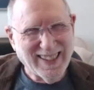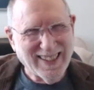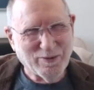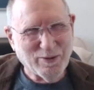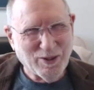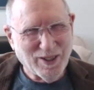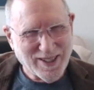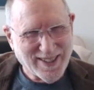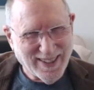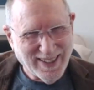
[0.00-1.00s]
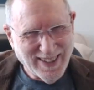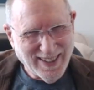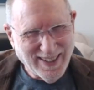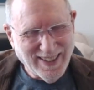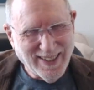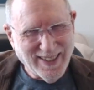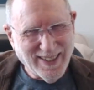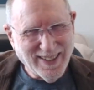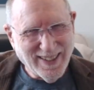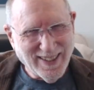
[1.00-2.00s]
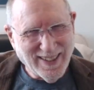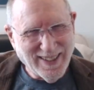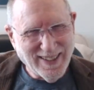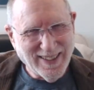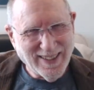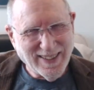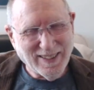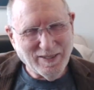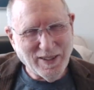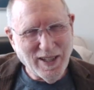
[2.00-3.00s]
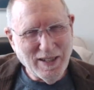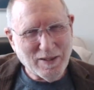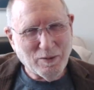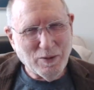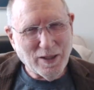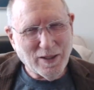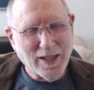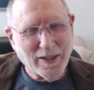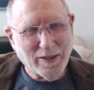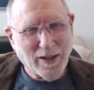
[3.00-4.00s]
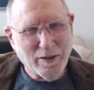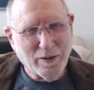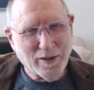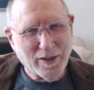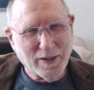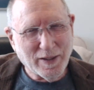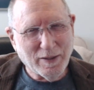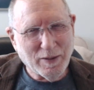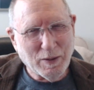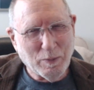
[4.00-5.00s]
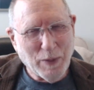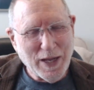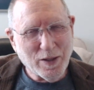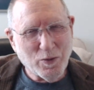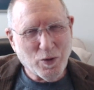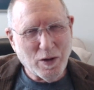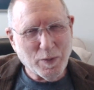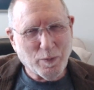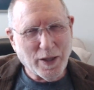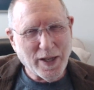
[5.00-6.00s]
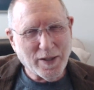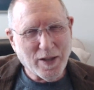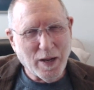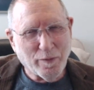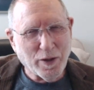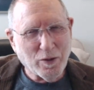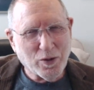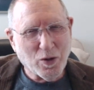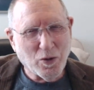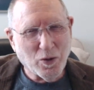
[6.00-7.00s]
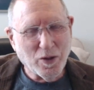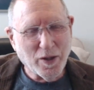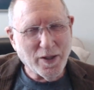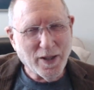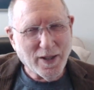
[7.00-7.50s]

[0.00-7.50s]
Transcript: Of course. Yeah, well, I thought the bass and drums playing time feels so good,